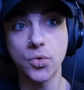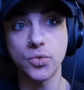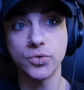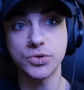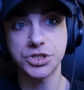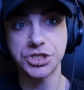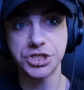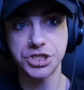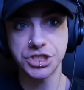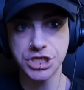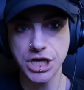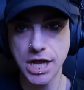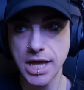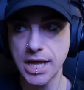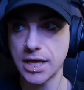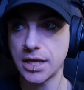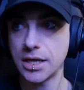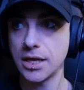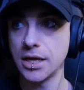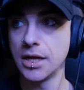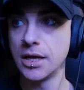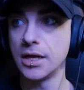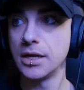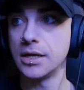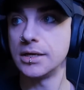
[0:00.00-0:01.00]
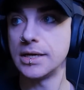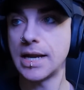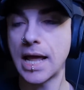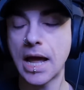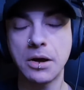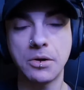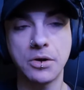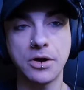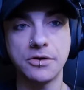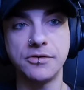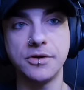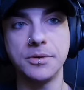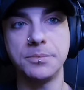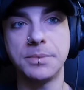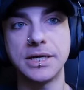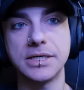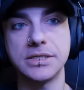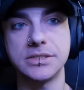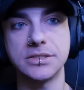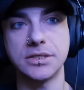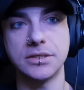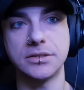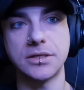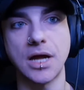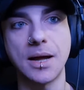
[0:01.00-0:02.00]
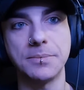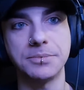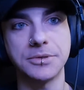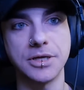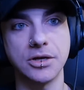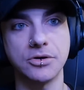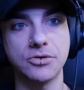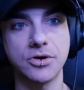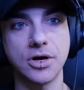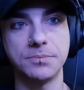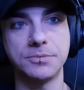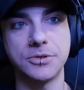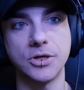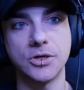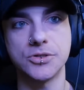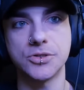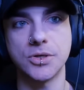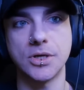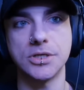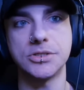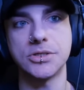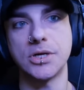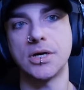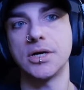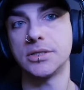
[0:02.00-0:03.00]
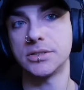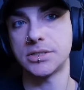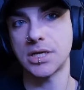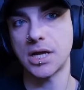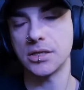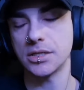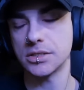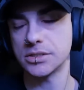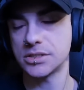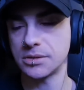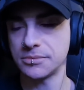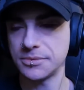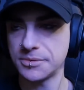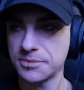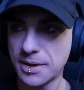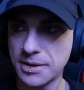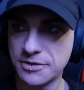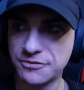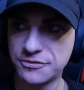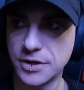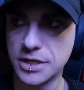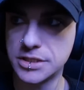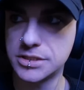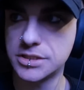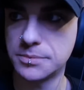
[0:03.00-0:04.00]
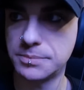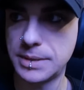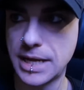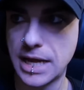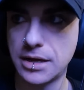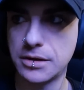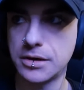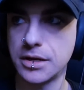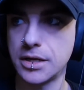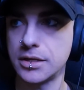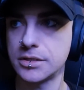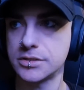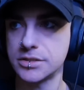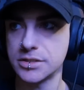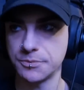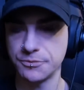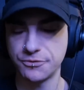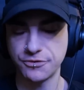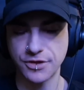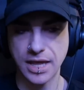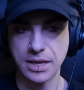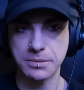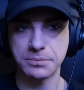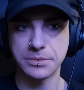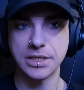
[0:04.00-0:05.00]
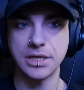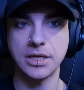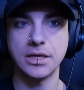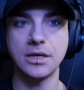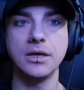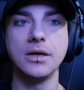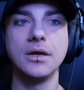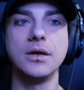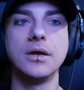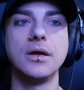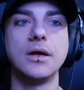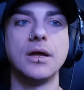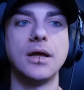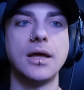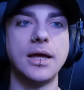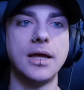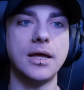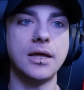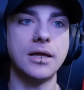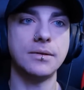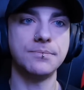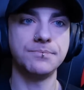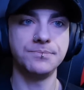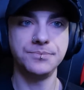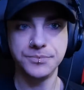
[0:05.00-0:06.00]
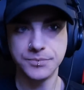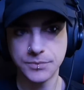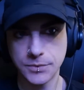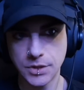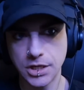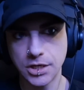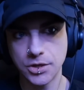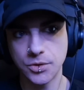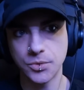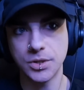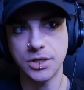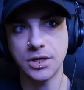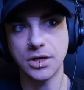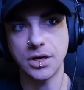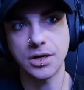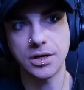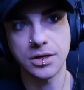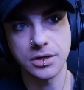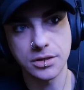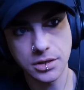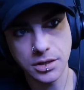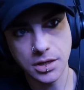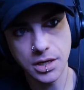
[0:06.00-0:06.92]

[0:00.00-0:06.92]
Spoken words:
shit, now everybody's adopting crypto. So I started telling some of my friends about it, some family, and here we are.